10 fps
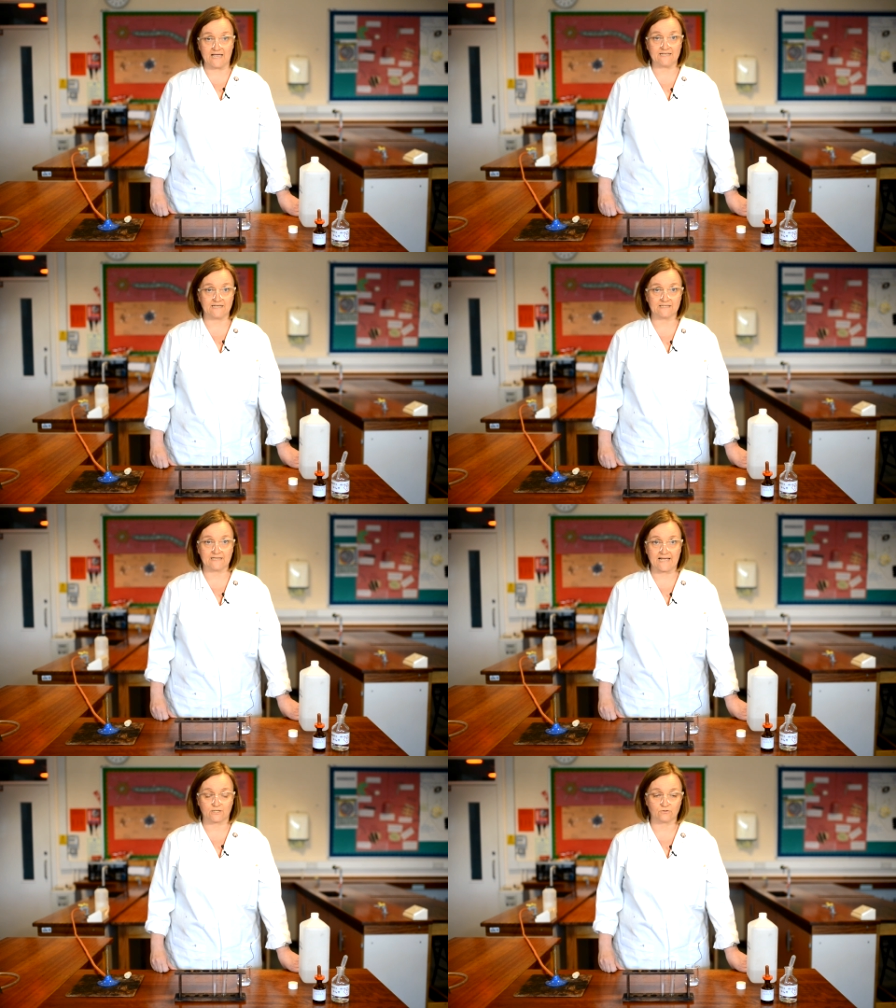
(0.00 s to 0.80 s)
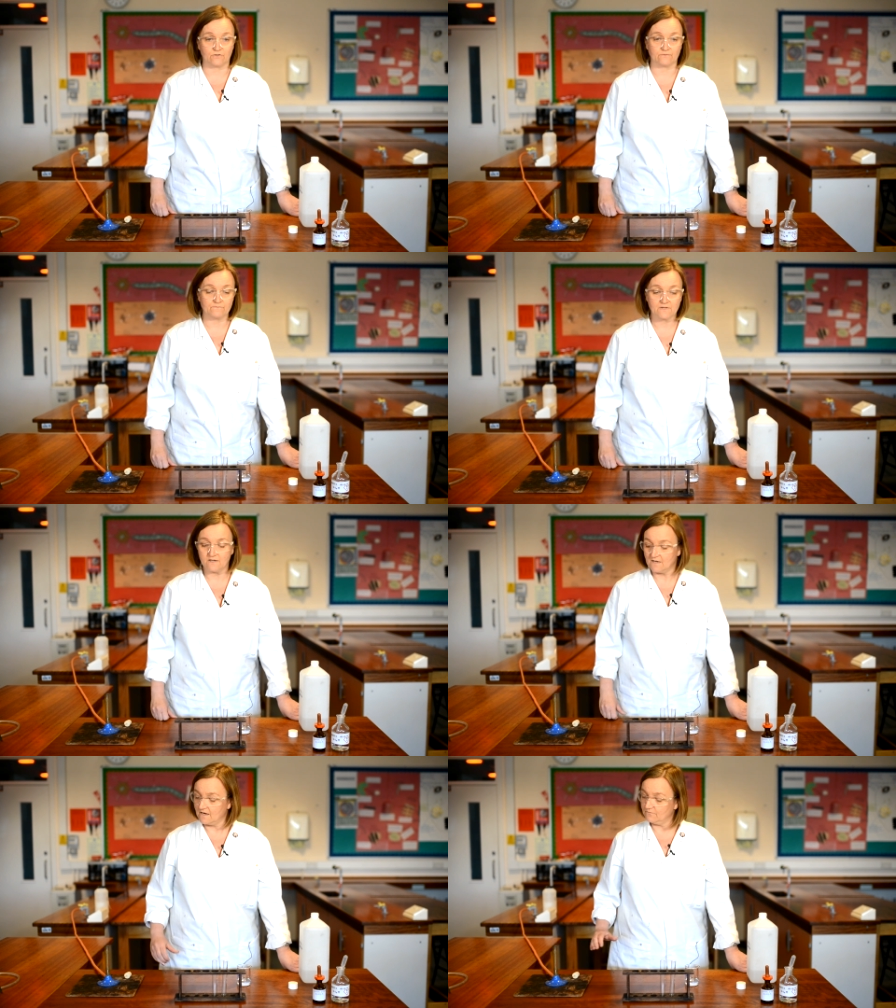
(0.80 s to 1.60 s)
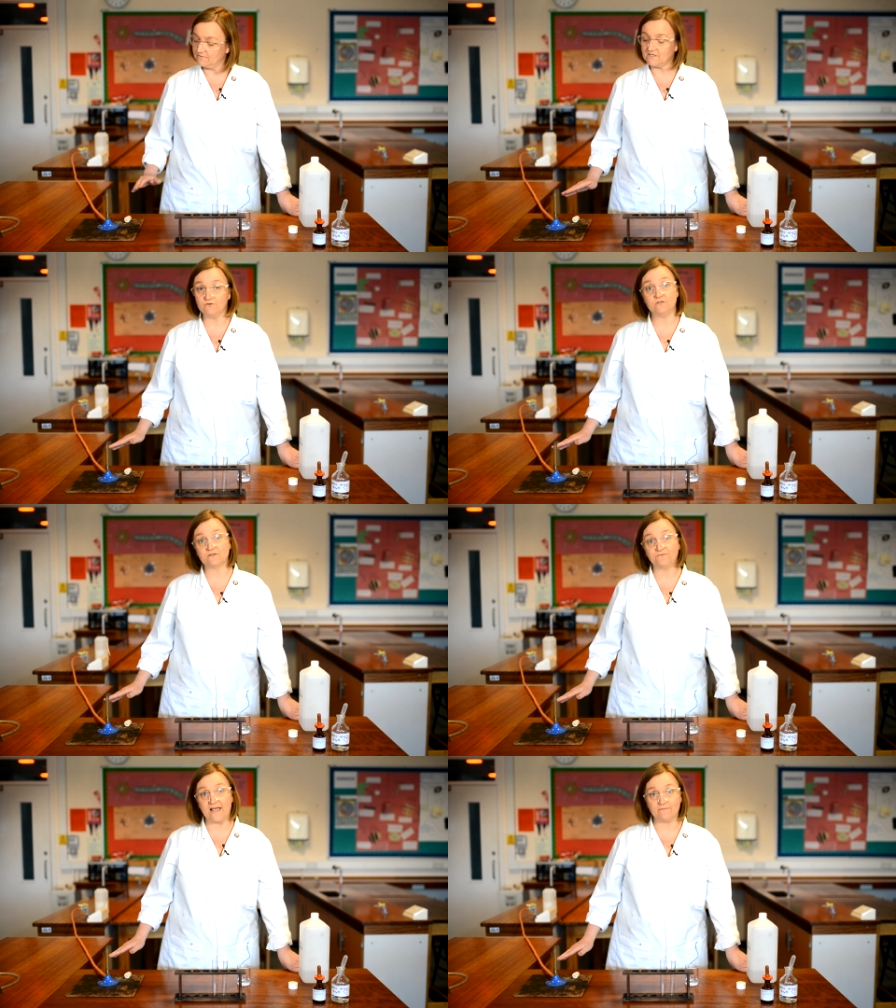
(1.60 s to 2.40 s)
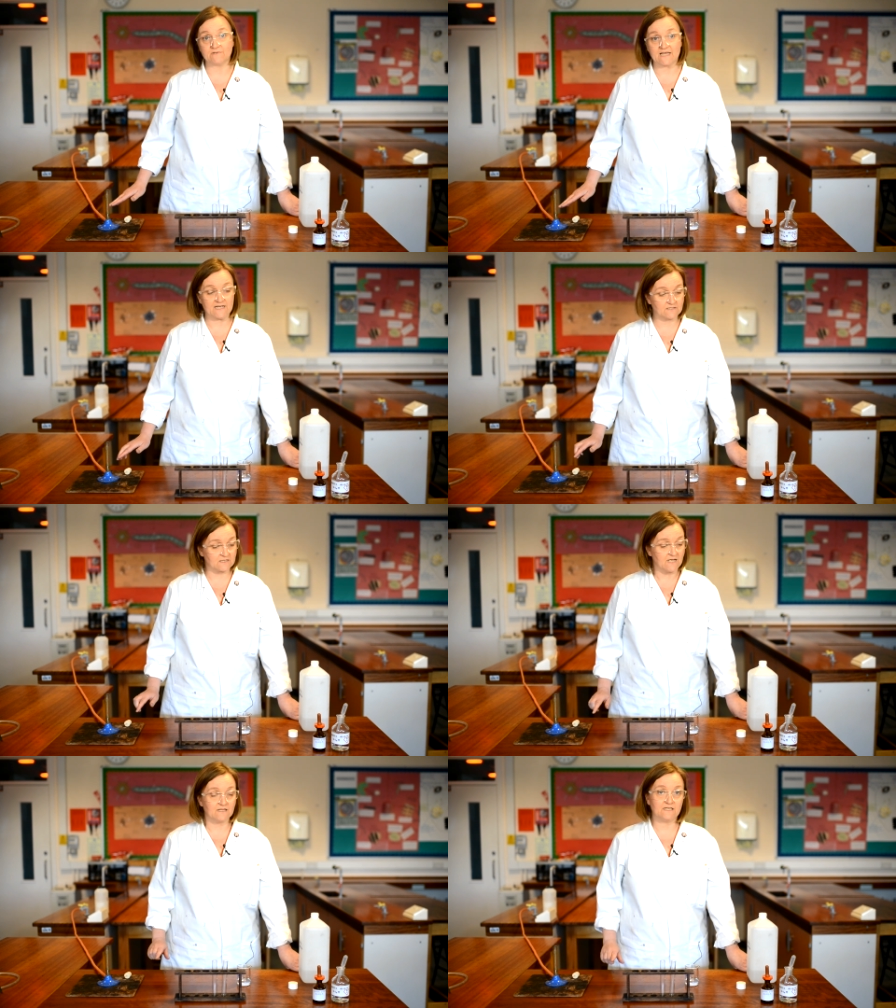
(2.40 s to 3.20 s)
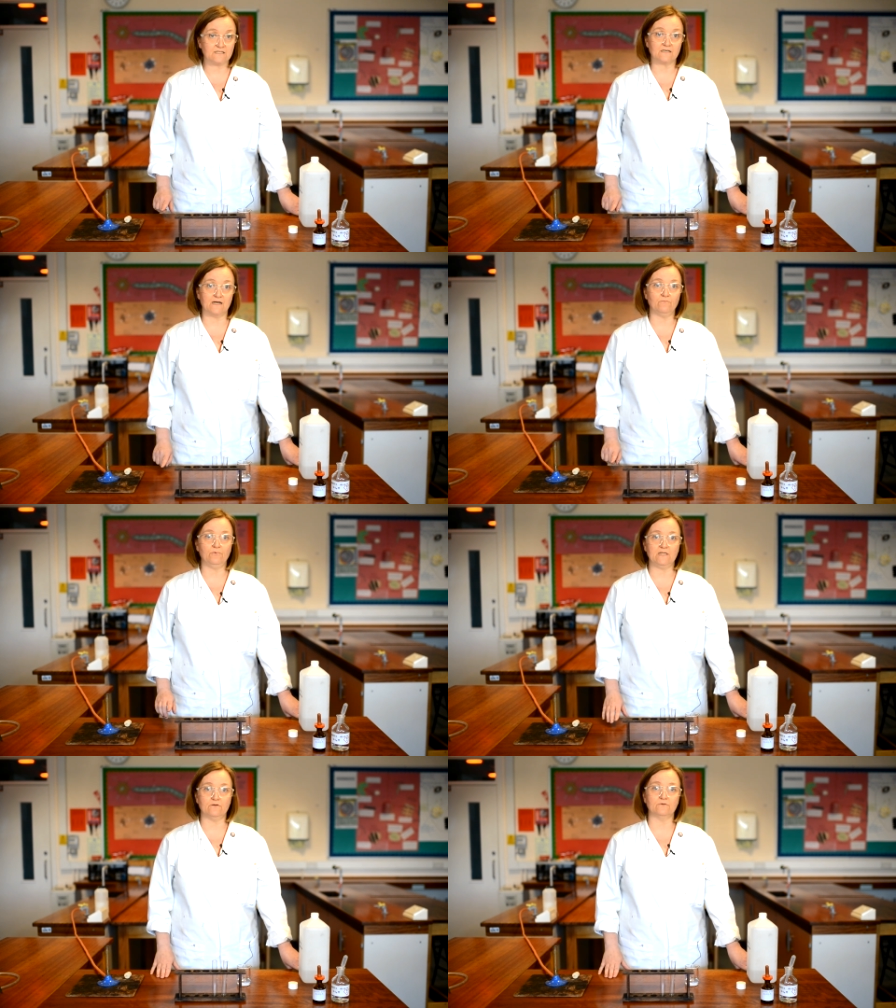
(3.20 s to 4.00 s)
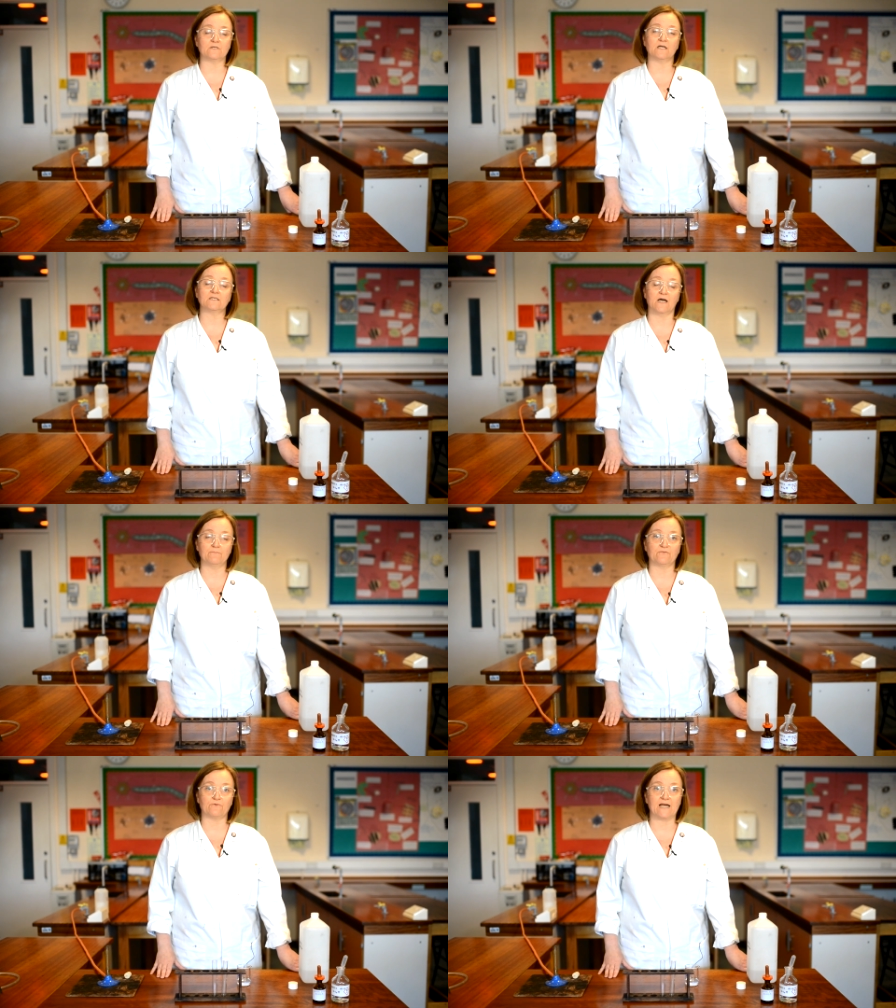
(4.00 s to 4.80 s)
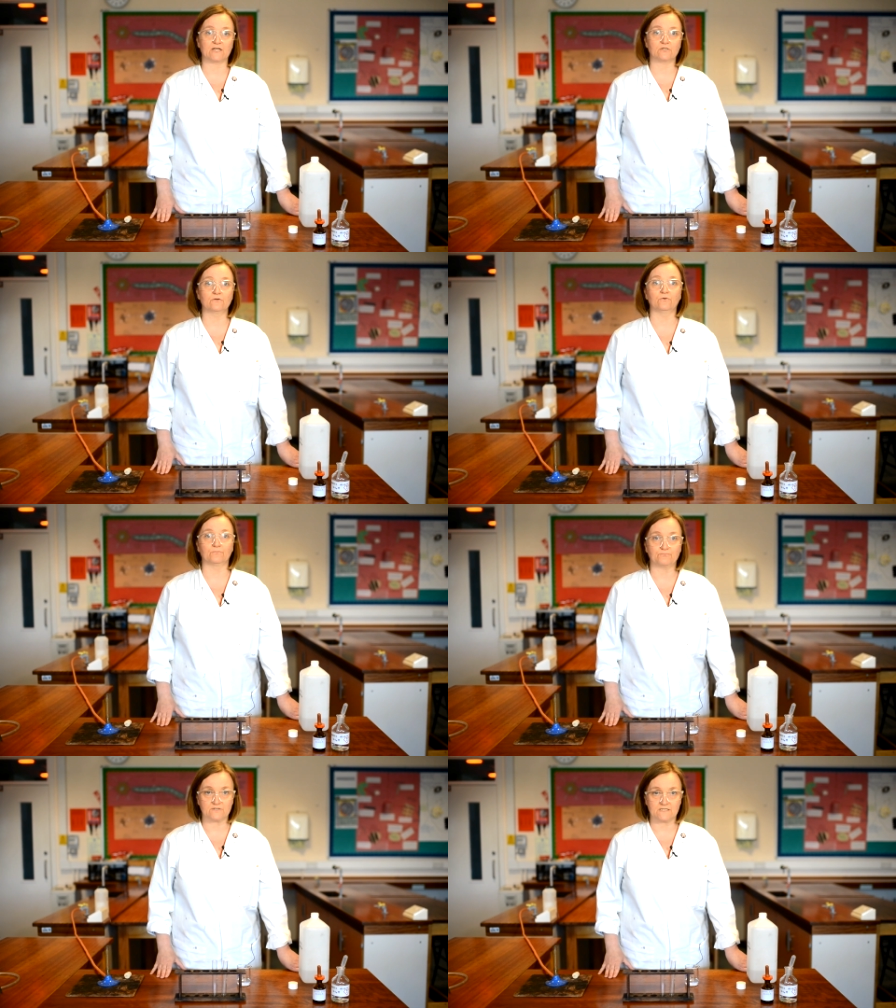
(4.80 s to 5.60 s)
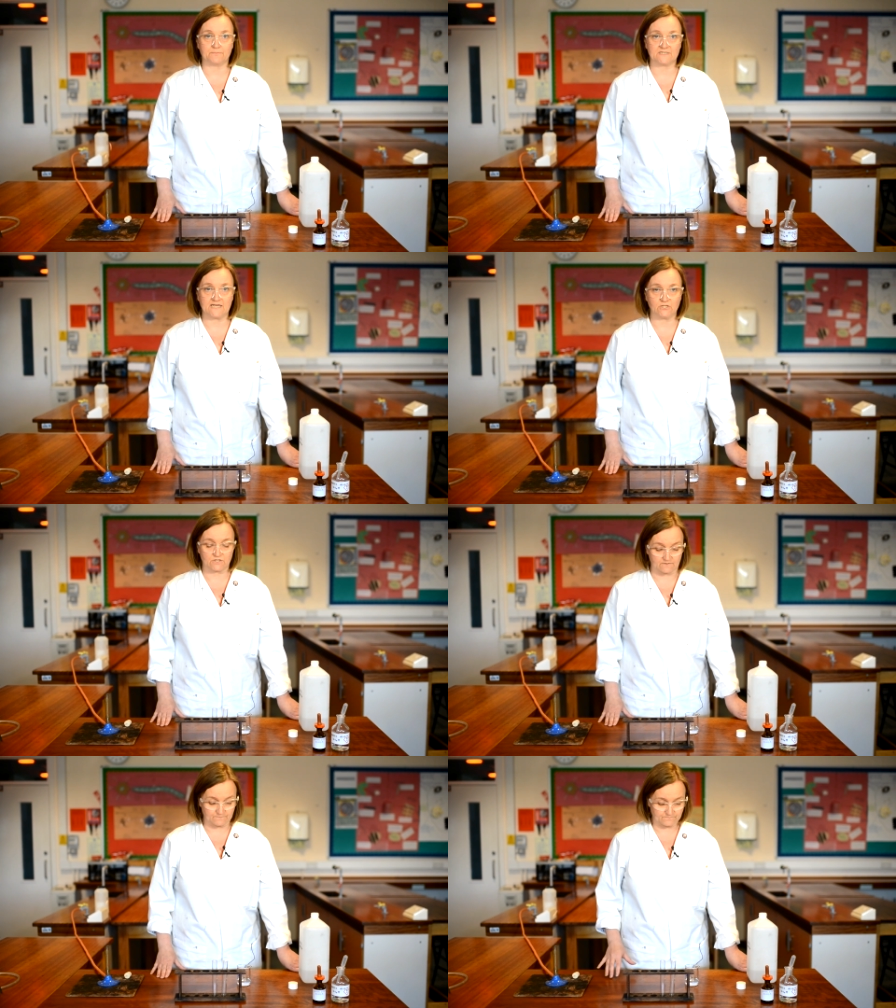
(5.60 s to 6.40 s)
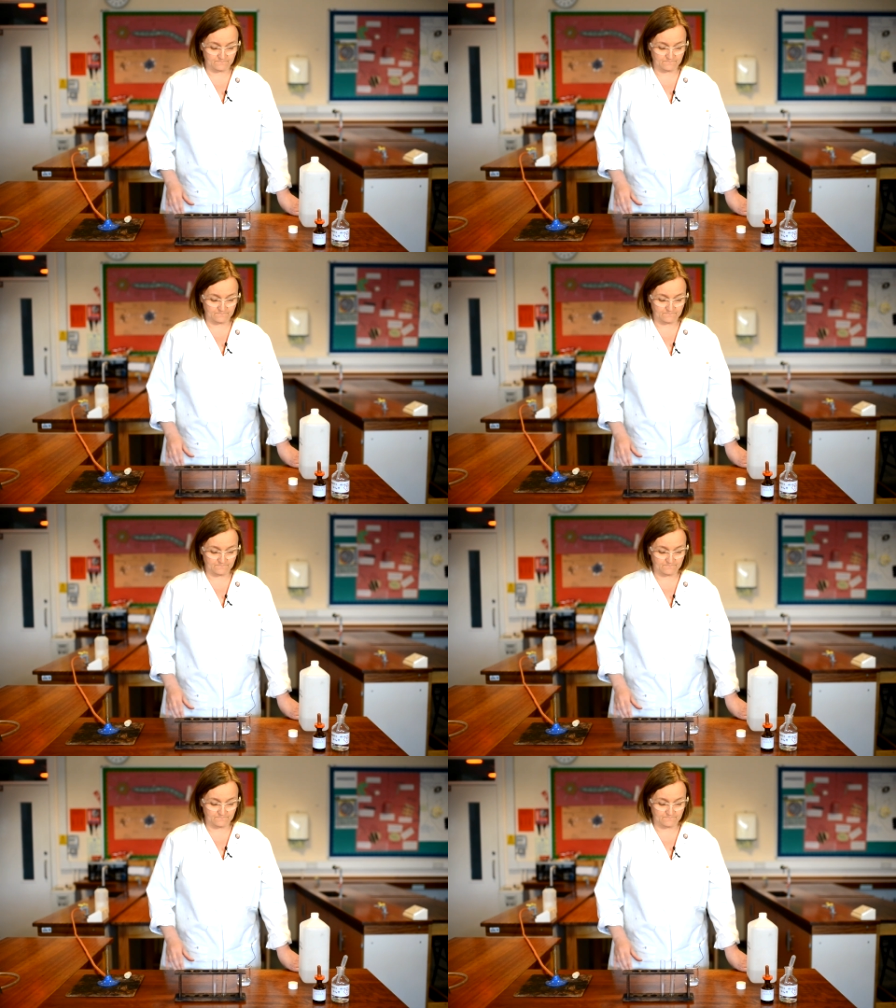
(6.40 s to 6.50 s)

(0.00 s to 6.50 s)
gaining an electron. We don't use a flame test. This time we use a type of reaction called precipitation.